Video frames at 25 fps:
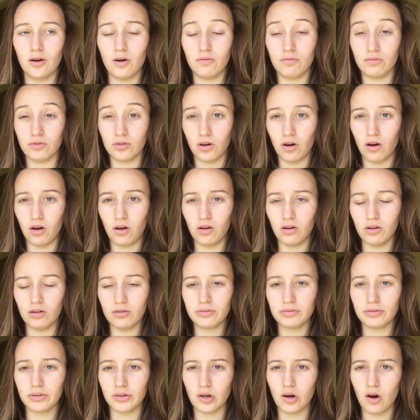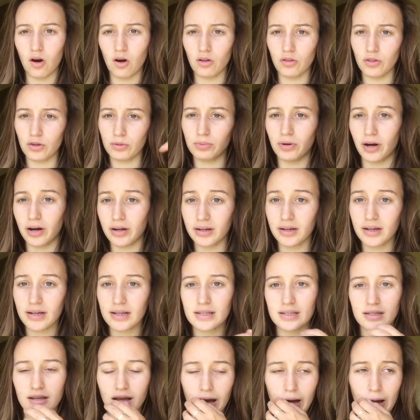overall for all their
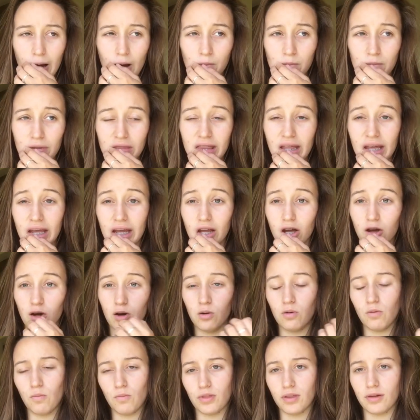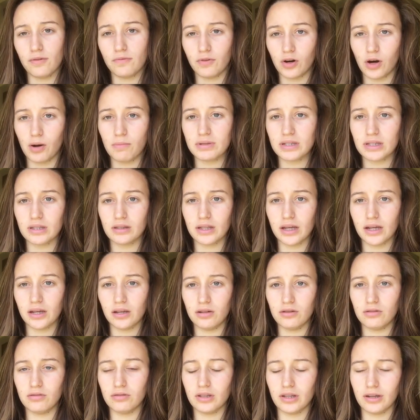products. They own the farms
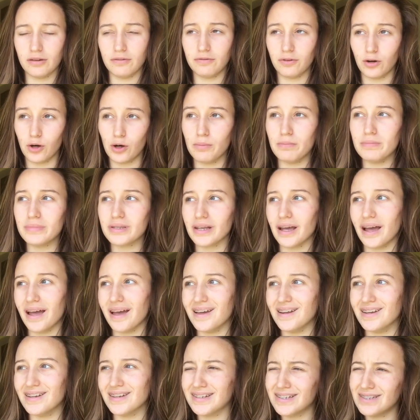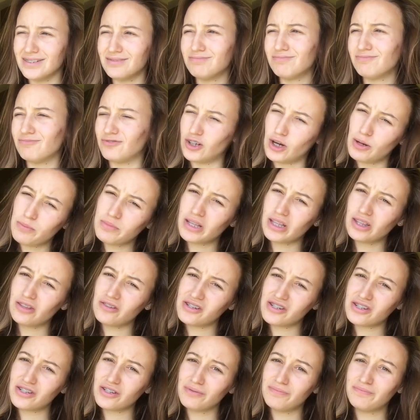that farms out
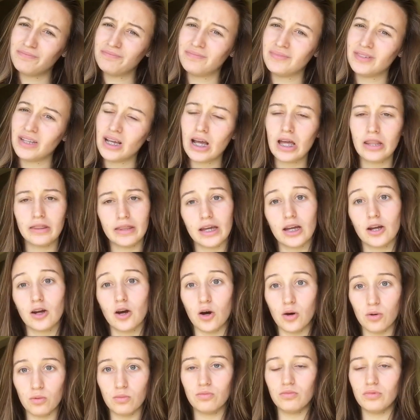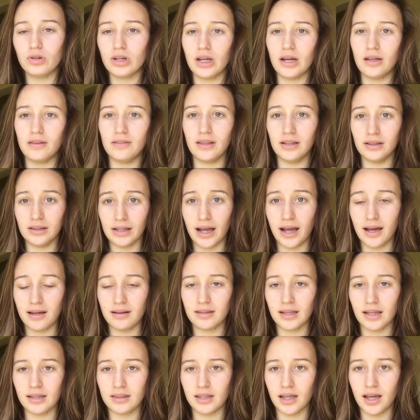there term? They own the
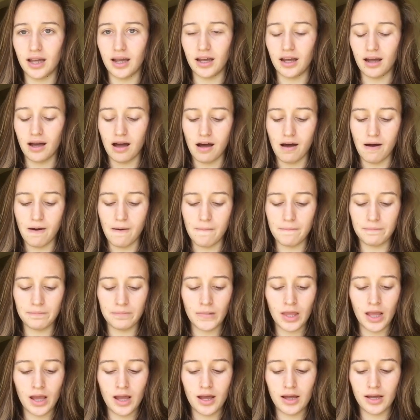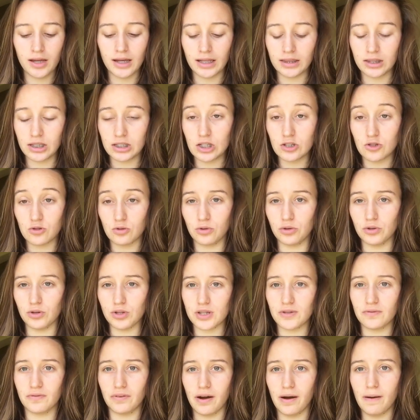land that they get the essential
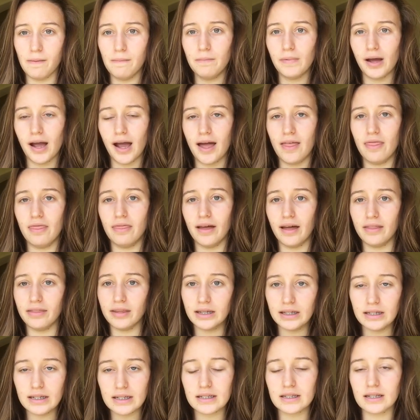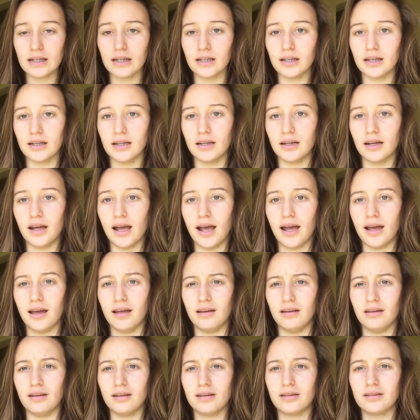oils from, and then they distill it
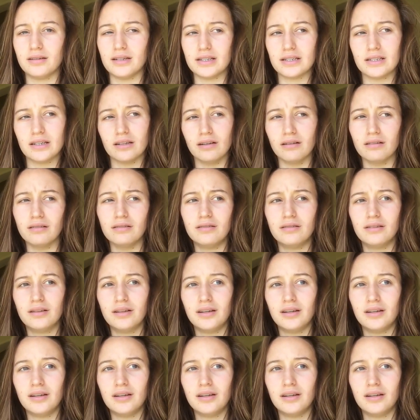and distill.